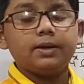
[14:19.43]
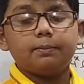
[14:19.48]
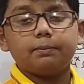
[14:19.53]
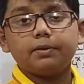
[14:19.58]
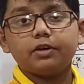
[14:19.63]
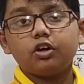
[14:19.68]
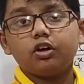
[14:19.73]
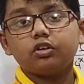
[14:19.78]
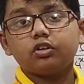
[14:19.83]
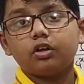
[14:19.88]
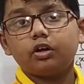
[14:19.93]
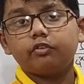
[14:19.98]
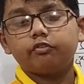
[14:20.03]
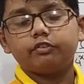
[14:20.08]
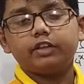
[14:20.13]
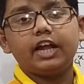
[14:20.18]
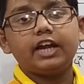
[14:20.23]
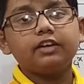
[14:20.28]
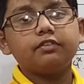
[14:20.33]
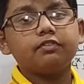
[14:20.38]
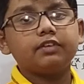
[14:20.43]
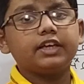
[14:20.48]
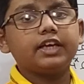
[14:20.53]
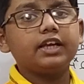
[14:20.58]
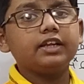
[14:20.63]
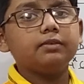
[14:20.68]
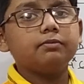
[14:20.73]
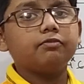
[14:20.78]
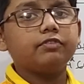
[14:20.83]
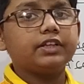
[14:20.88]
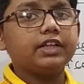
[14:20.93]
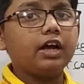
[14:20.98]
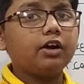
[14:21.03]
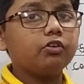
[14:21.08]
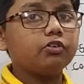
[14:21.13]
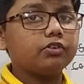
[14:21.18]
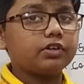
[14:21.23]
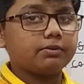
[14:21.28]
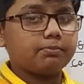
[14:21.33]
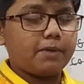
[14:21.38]
Because of that, we can,
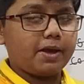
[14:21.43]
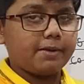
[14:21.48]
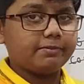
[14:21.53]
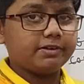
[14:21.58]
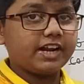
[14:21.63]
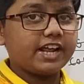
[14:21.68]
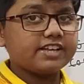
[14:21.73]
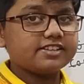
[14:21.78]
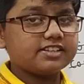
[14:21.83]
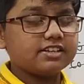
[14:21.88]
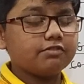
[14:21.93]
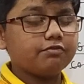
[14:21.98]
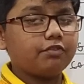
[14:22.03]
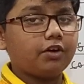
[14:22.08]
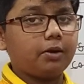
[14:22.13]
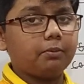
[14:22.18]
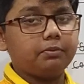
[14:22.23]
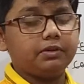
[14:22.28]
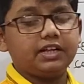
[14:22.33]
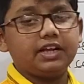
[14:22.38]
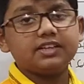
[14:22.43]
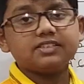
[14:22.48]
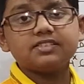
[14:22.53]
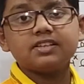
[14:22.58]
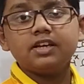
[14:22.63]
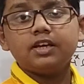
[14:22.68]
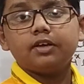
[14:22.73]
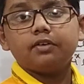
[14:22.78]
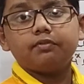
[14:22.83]
without memorizing formulas,